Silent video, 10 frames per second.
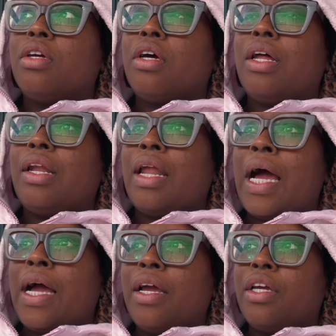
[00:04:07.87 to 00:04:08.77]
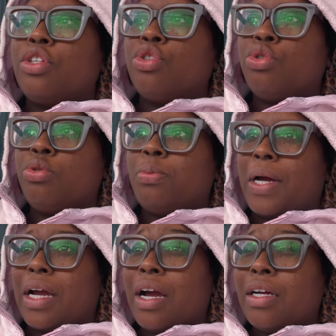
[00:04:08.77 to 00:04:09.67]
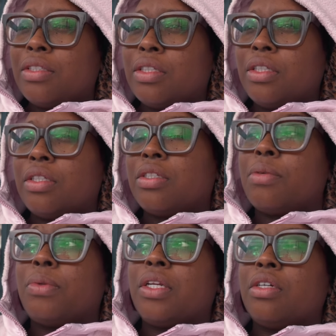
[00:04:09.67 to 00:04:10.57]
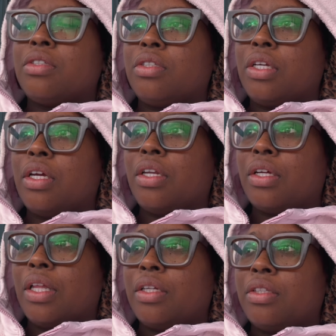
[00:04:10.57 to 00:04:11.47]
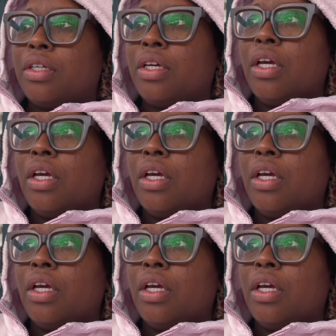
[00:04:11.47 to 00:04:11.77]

a lot into my content that something else is getting neglected